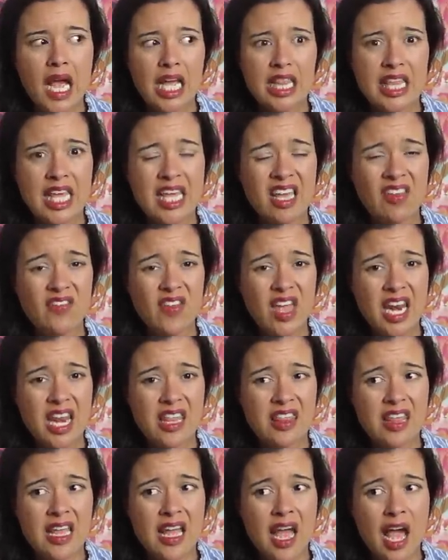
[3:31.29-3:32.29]
I think if
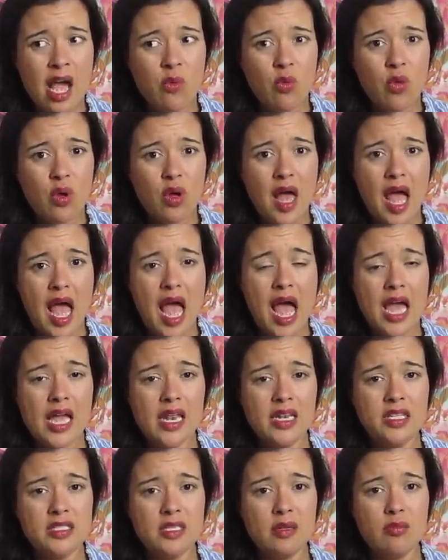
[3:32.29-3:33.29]
anything, I will
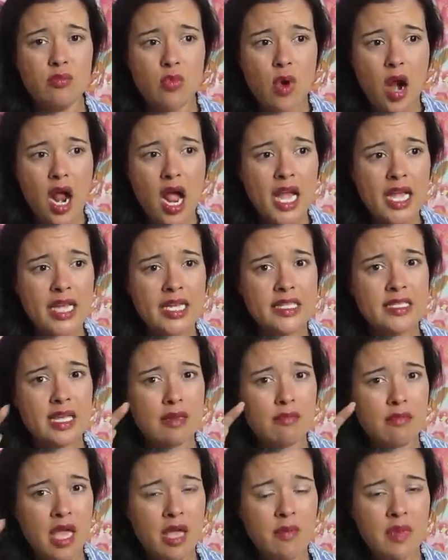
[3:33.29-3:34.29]
add some rise
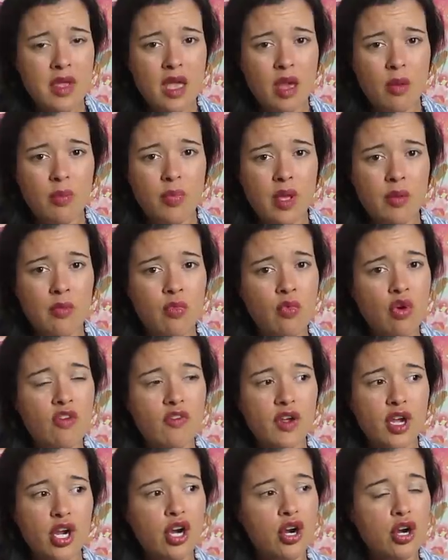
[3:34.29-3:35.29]
and maybe a bit more
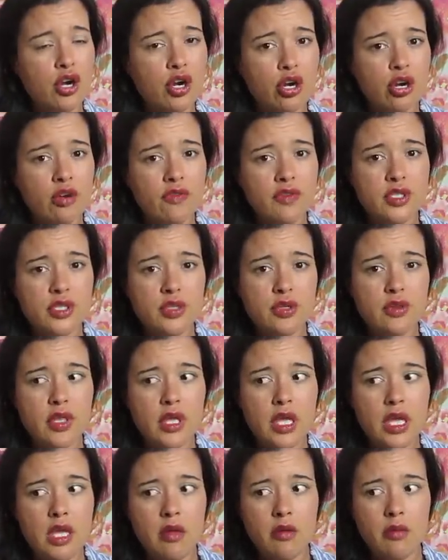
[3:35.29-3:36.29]
of a curve to
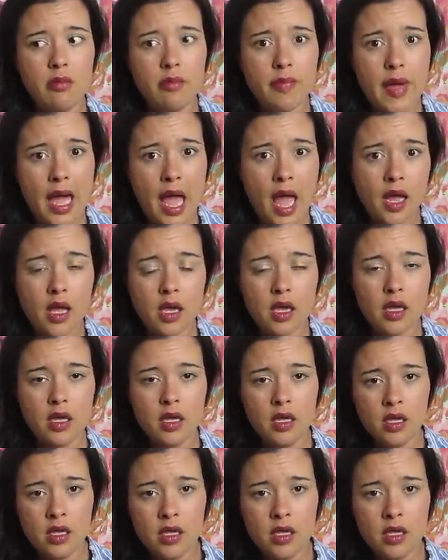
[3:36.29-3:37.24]
the back